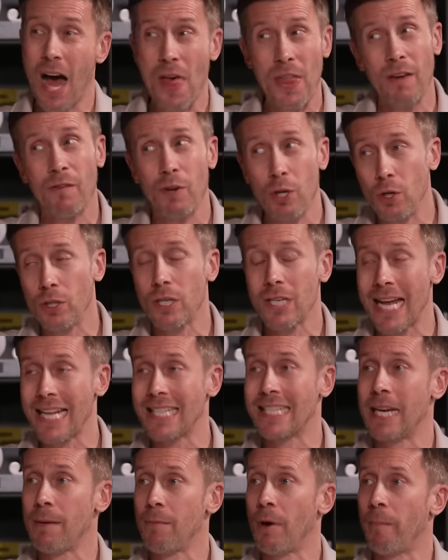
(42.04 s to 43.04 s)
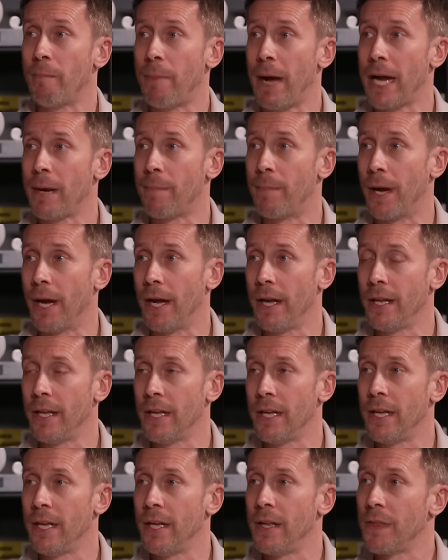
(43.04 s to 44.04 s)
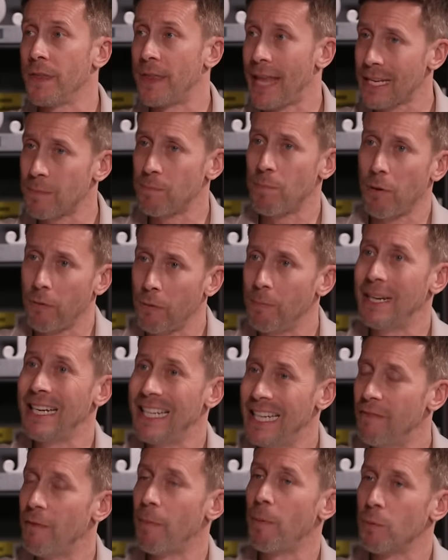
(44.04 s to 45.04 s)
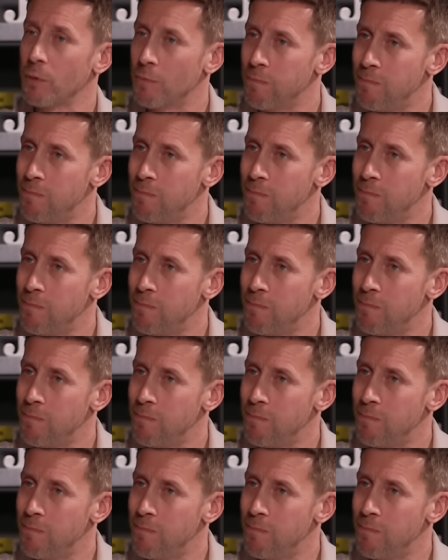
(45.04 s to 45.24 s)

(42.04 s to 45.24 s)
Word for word: I think if you looked at that team on paper, that's probably Liverpool's